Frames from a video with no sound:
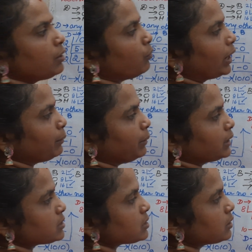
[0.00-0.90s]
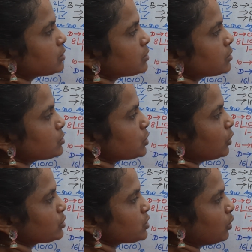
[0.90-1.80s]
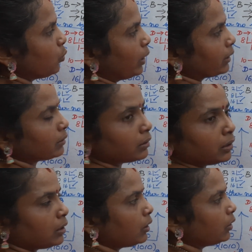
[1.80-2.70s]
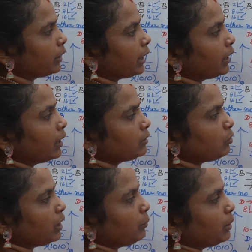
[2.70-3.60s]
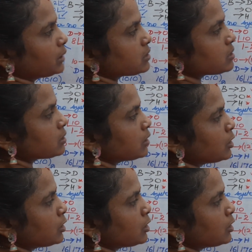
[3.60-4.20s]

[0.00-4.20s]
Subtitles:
1 means 001, okay. 3 means